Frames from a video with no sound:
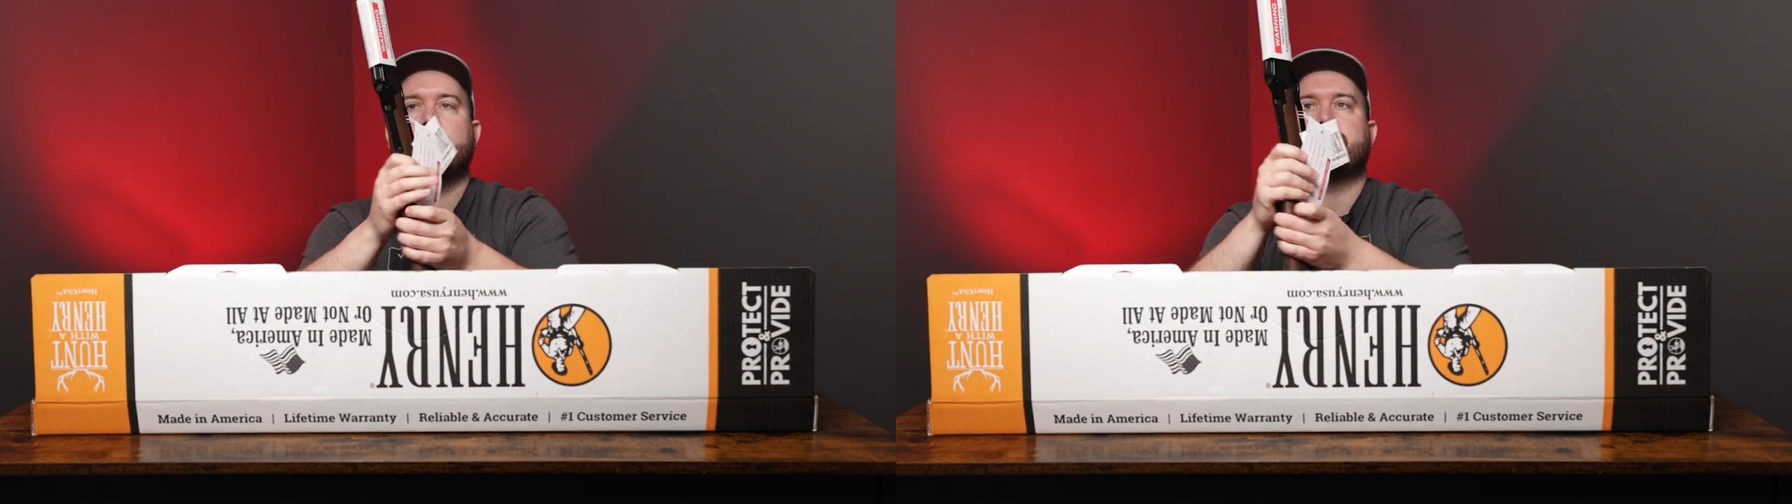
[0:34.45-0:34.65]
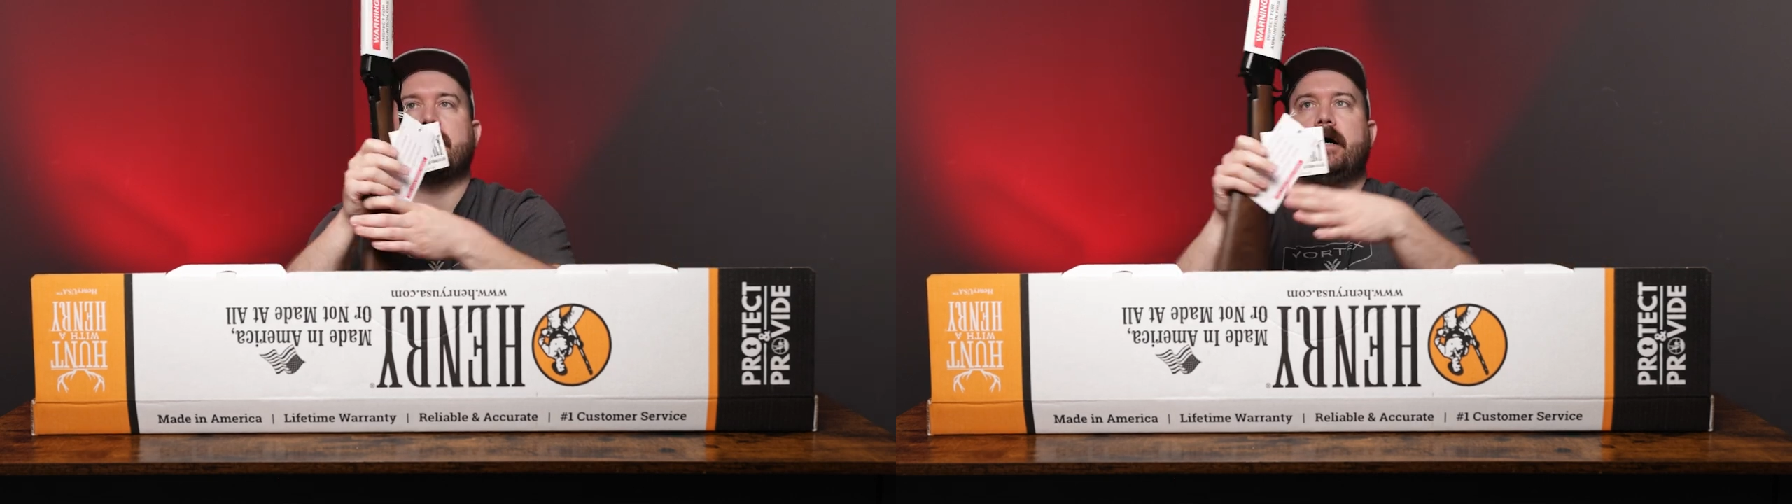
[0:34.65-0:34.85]

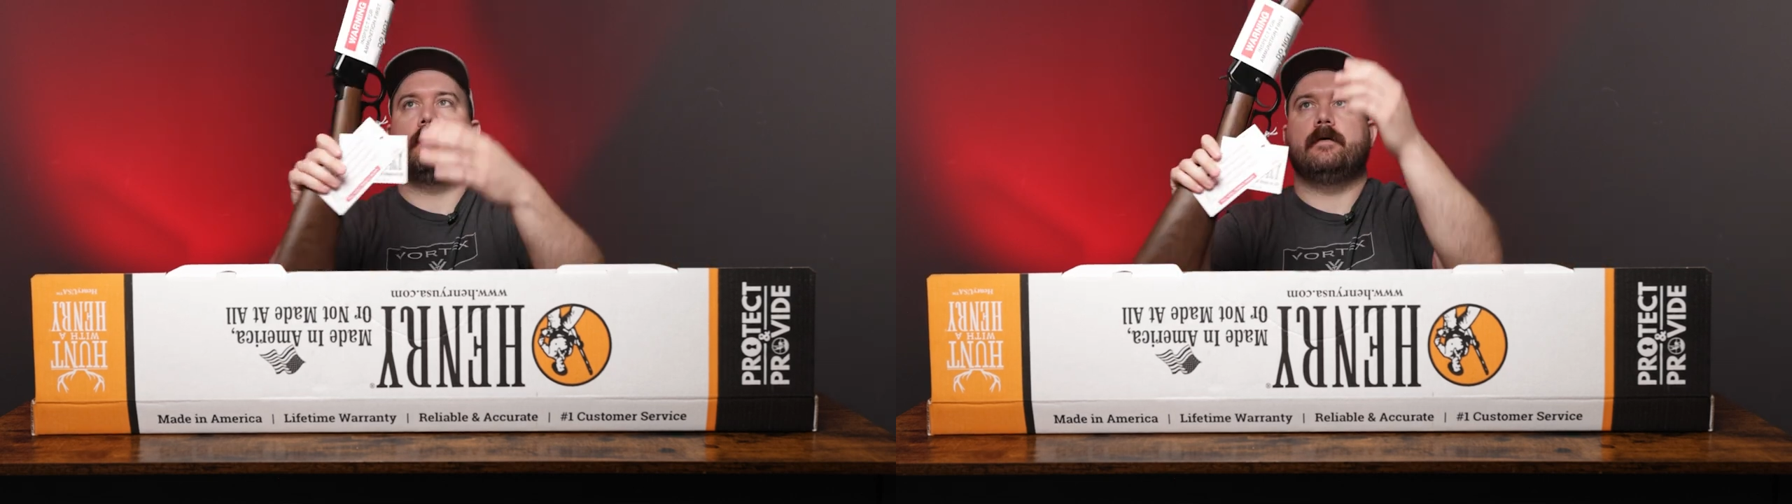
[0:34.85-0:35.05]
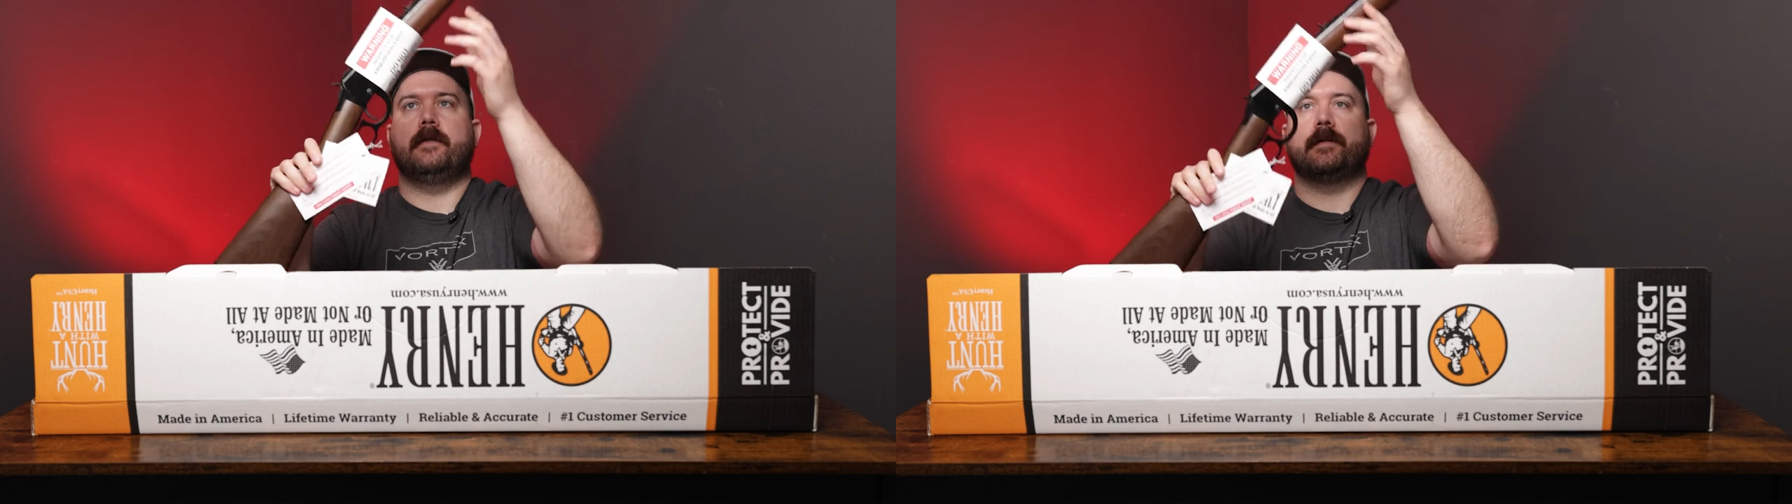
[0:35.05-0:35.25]
this
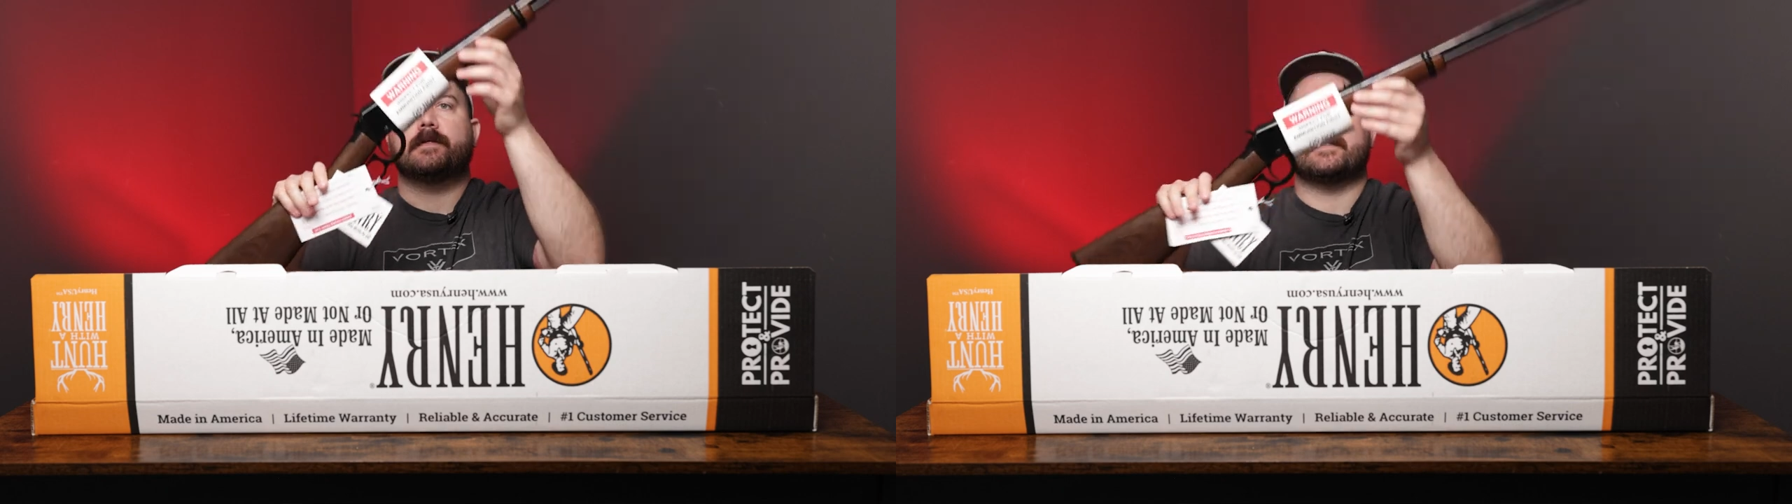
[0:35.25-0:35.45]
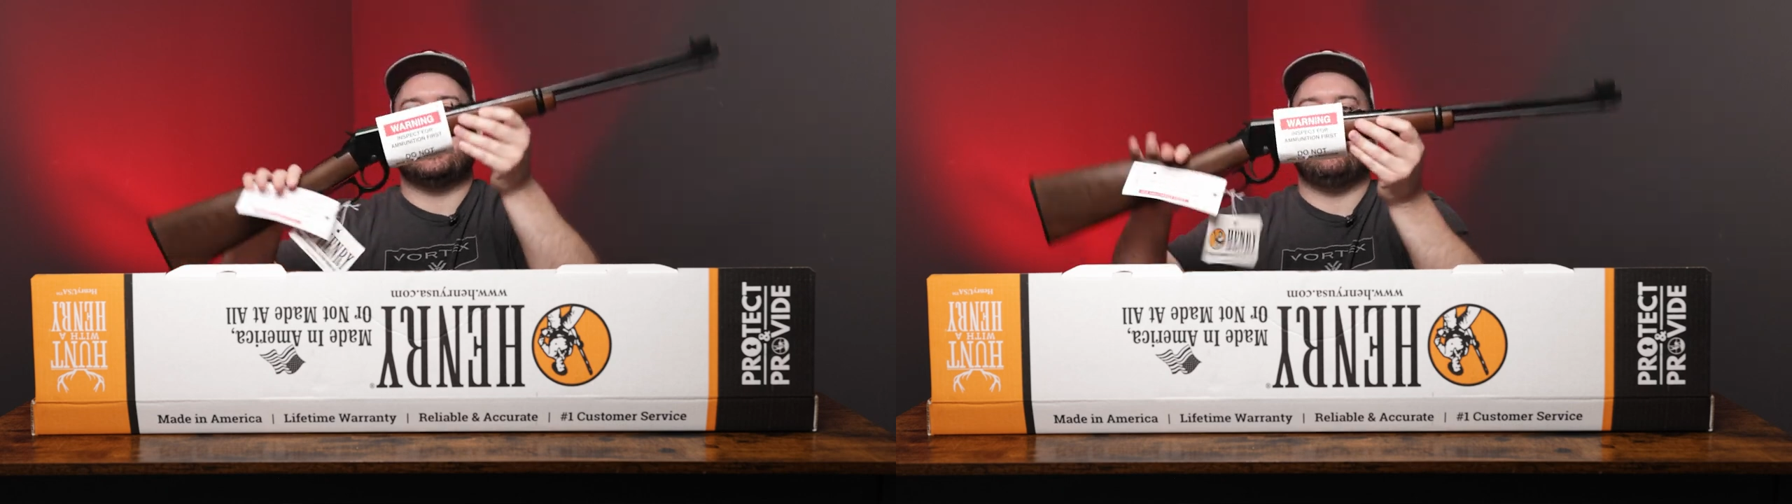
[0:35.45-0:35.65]
out, and this is